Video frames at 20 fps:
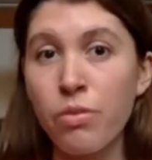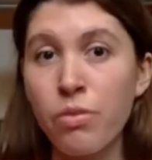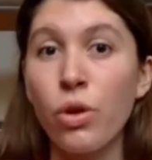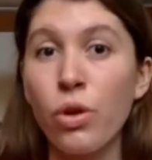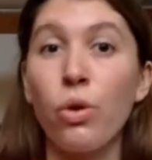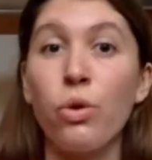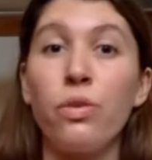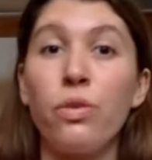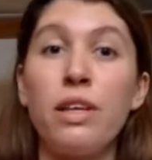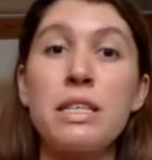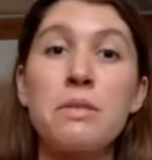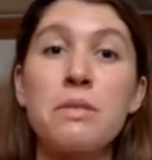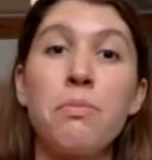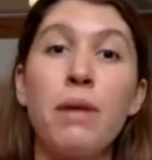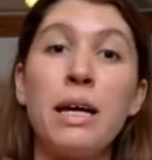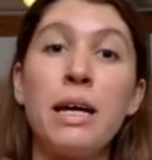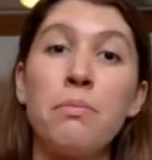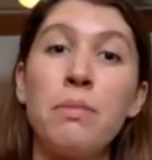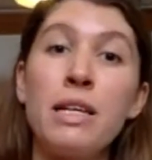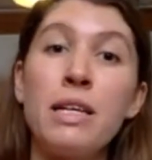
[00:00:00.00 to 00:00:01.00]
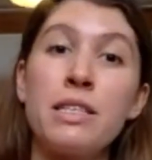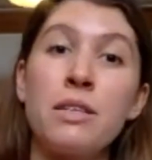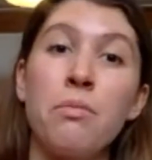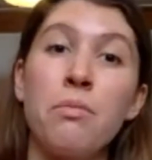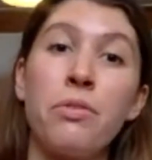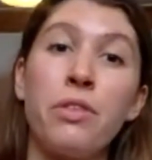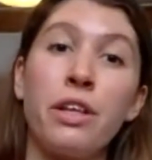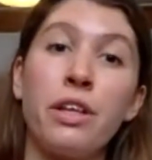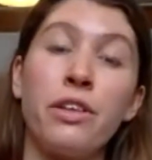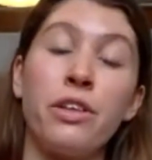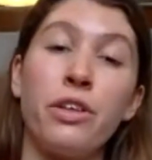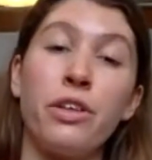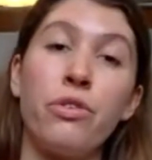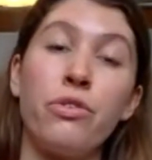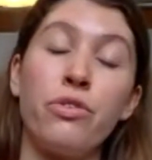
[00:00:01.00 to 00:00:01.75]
Or this might be something that you